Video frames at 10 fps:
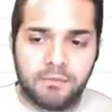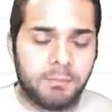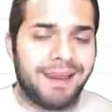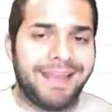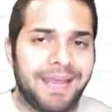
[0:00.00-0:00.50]

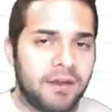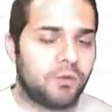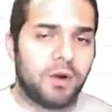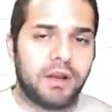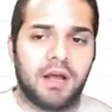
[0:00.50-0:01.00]
mainnet or
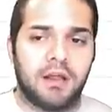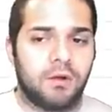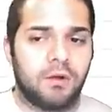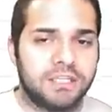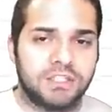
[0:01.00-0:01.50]
whatnot,
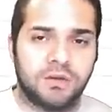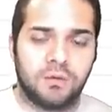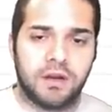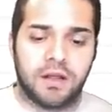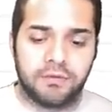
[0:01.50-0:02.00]
like Wanchain and
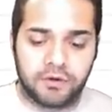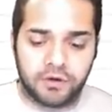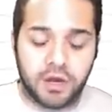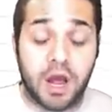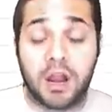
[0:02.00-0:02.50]
whatnot. They're
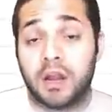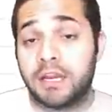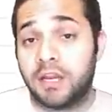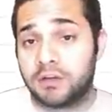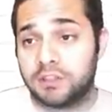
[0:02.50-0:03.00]
not on
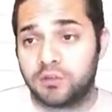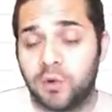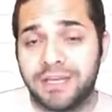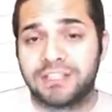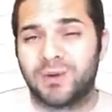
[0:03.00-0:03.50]

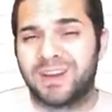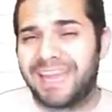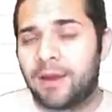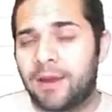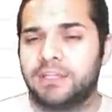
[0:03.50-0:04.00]
ERC20, so I
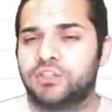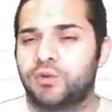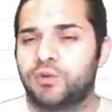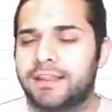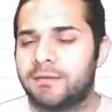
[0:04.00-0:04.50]
can't really
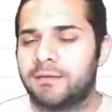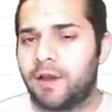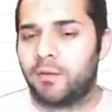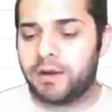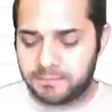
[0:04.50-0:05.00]
track them
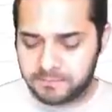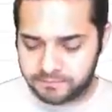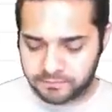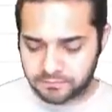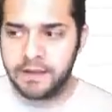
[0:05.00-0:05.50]
that way.
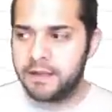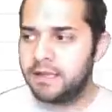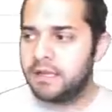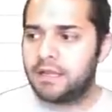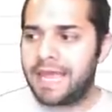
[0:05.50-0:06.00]

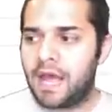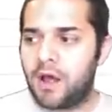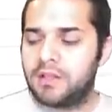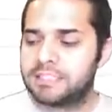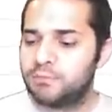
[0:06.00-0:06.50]
Now
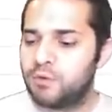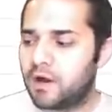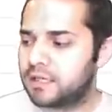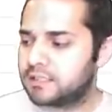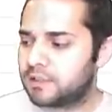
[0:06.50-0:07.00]
let's move
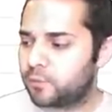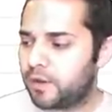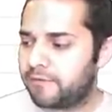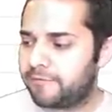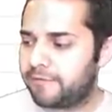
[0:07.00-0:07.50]
on to the
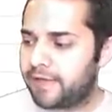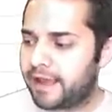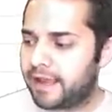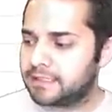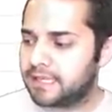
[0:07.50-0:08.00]
red
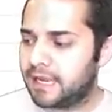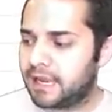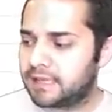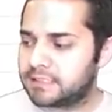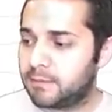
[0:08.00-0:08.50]
flags,
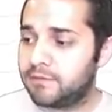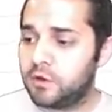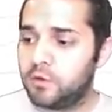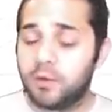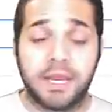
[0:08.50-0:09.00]
and some of
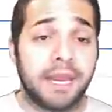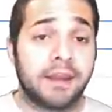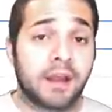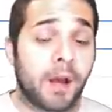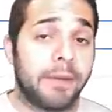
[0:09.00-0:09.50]
you
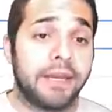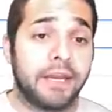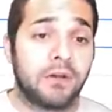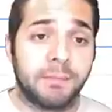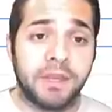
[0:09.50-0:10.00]
can comment
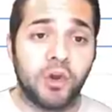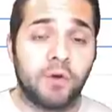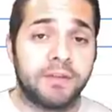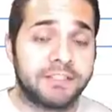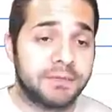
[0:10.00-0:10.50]
here. Let me know
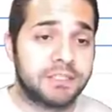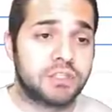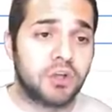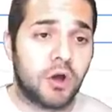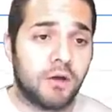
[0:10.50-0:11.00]
if these have been
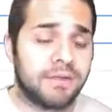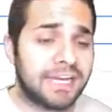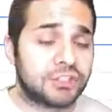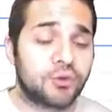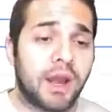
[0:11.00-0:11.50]
solved.
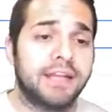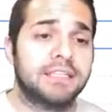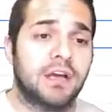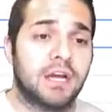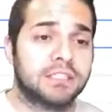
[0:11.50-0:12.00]
I tried to
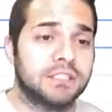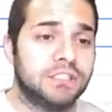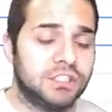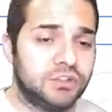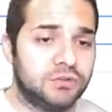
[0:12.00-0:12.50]
talk to
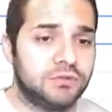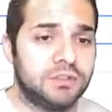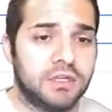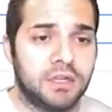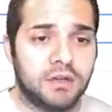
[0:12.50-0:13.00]

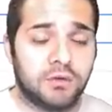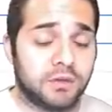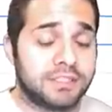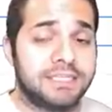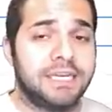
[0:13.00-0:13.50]
Dejun
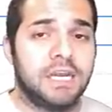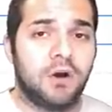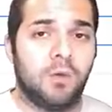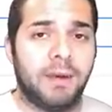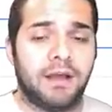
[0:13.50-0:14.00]
with the
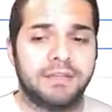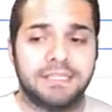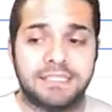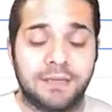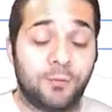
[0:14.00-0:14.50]
CEO about
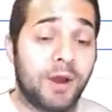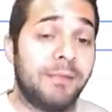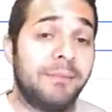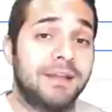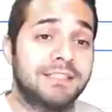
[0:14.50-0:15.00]
this. He read
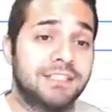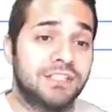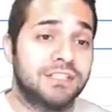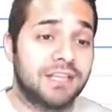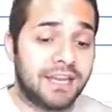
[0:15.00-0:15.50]
my
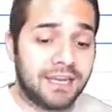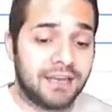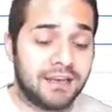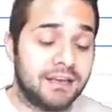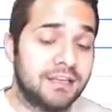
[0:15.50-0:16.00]
messages
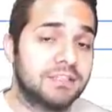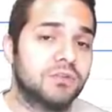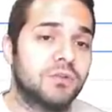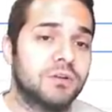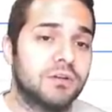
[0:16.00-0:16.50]
in
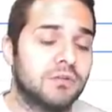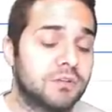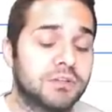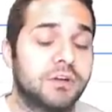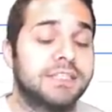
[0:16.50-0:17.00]
Discord,
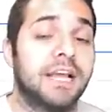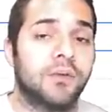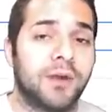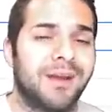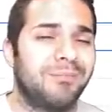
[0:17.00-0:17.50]
or sorry,
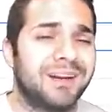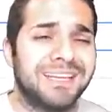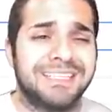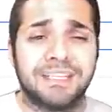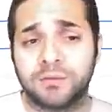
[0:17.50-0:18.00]
Telegram, but
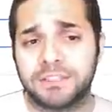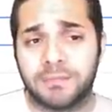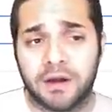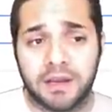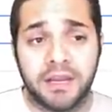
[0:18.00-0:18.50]
he didn't
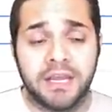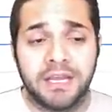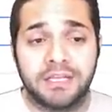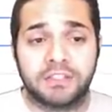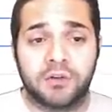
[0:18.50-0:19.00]
respond.
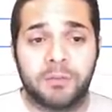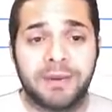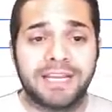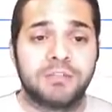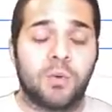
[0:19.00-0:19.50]
So their biggest